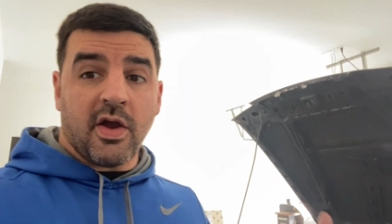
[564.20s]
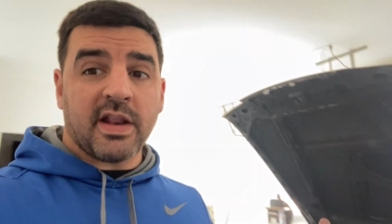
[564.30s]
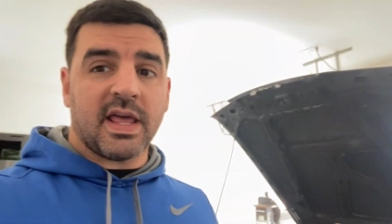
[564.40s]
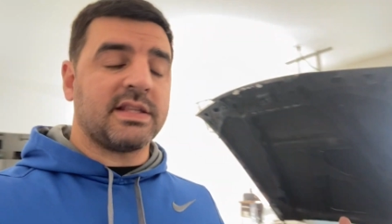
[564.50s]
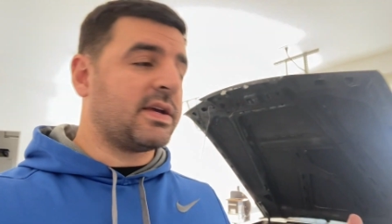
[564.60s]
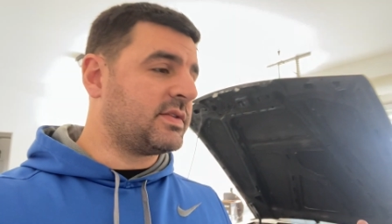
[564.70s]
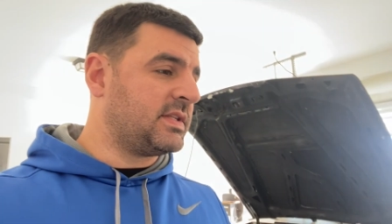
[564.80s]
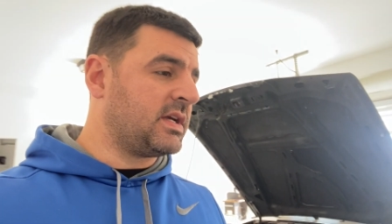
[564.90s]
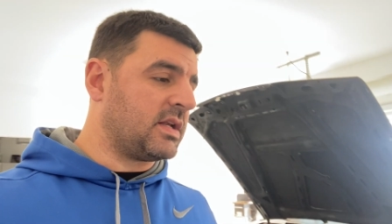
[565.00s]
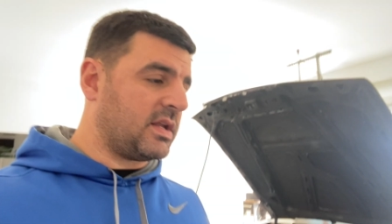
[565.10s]
right, and that's how it's
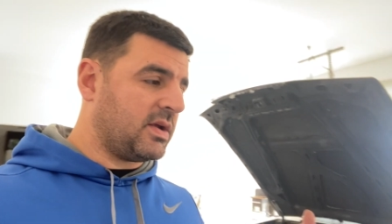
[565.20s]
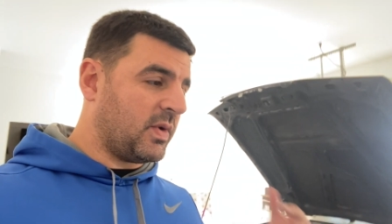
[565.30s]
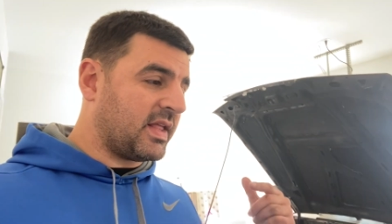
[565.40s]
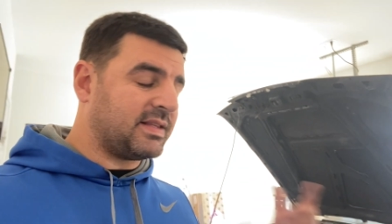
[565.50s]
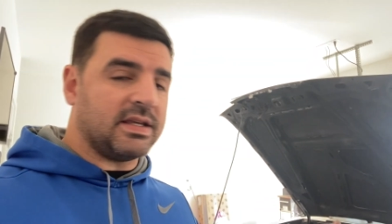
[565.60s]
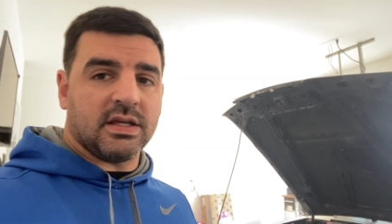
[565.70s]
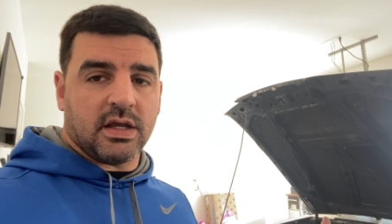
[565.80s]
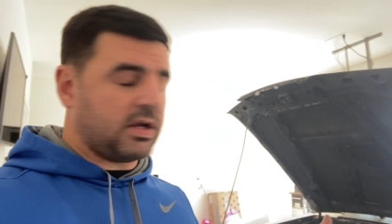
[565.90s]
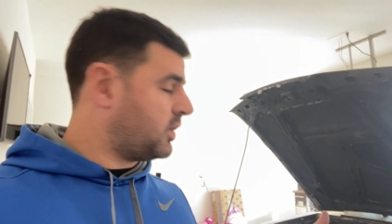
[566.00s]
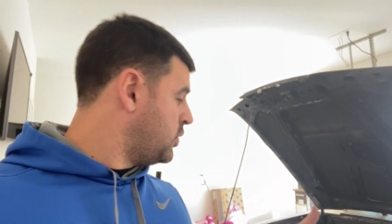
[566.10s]
done. Got
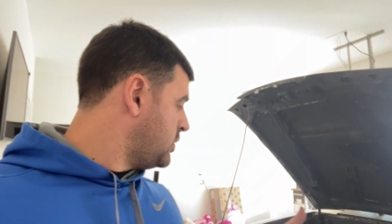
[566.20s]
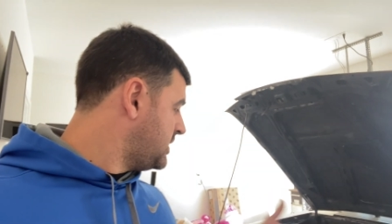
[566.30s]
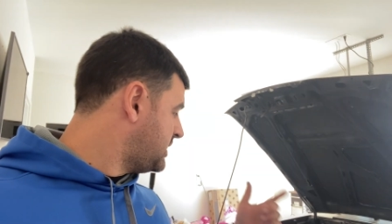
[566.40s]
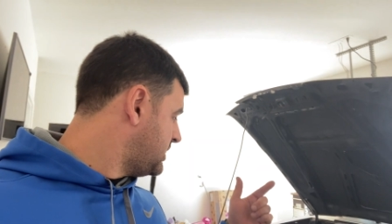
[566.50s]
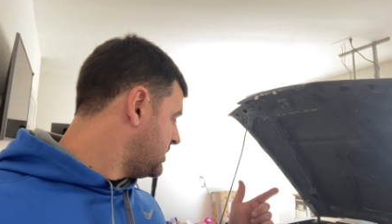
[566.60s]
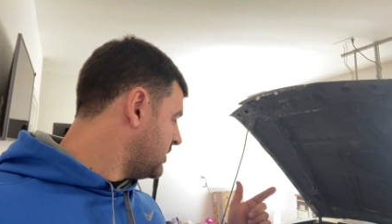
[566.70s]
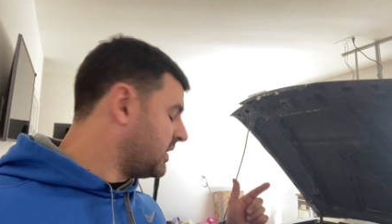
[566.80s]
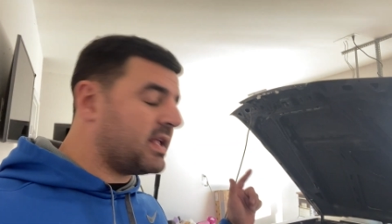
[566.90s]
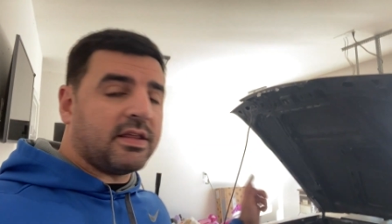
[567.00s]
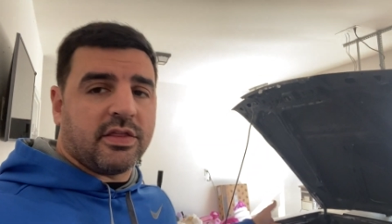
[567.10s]
the coolant, or
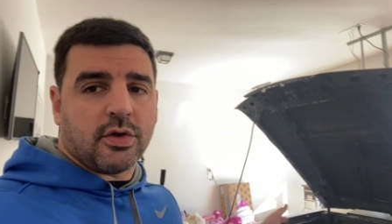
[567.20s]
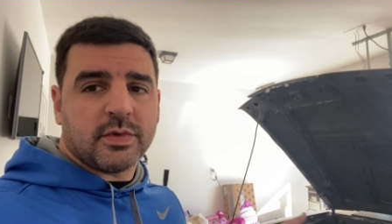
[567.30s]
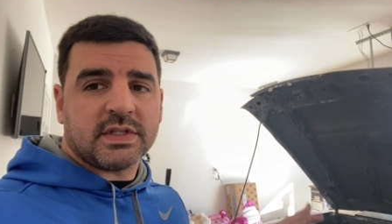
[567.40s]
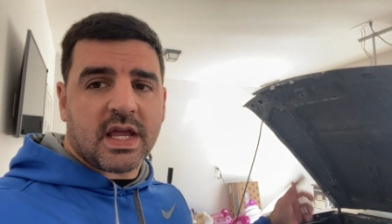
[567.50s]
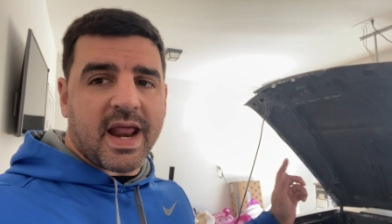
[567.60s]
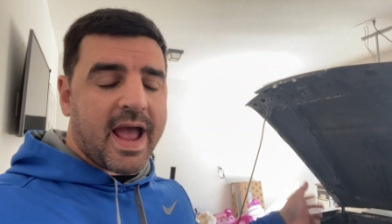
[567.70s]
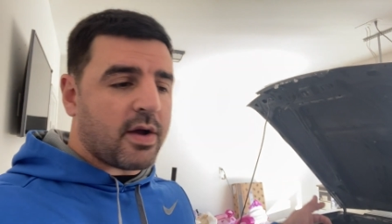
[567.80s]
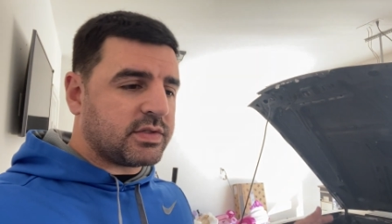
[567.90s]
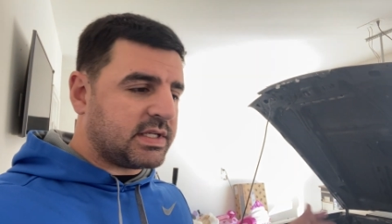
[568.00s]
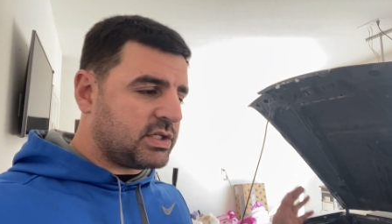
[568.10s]
got the thermostat housing